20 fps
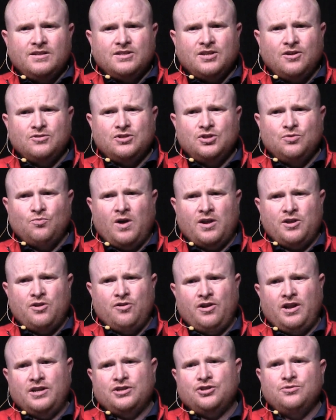tells you what
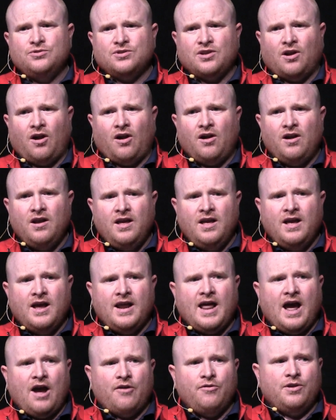your issues are
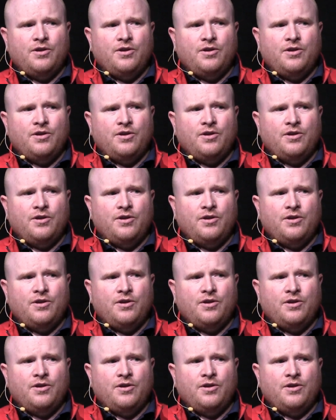and how